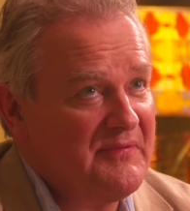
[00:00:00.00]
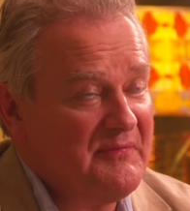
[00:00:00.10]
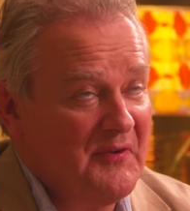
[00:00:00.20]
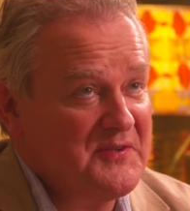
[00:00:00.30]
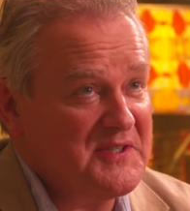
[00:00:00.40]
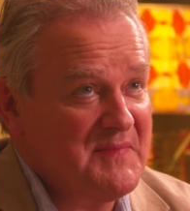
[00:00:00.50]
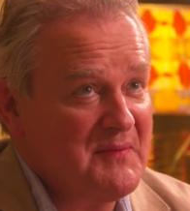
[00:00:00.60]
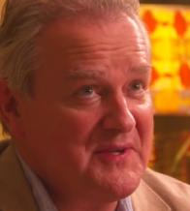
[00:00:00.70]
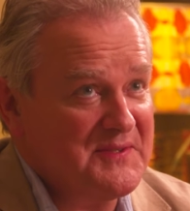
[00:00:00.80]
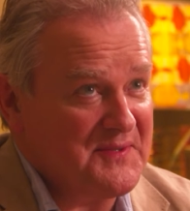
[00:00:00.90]
fondest
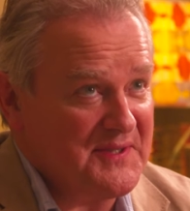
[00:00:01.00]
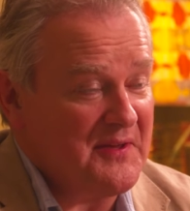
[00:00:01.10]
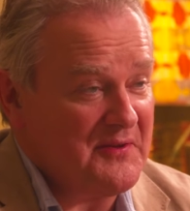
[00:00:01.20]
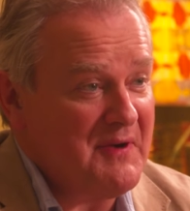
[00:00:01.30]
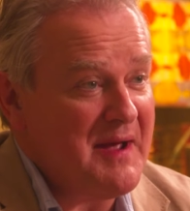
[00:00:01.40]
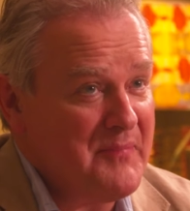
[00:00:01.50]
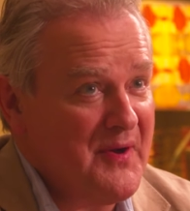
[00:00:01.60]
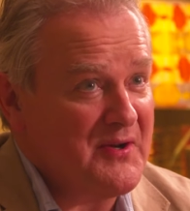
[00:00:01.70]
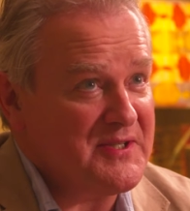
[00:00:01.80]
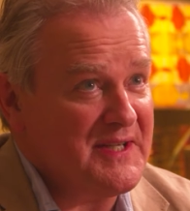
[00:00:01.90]
memories was at the Rat
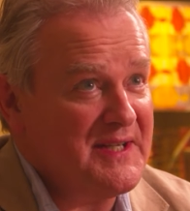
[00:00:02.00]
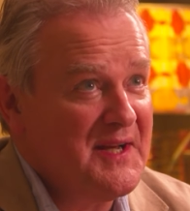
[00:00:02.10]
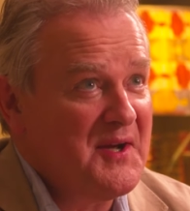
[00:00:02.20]
Party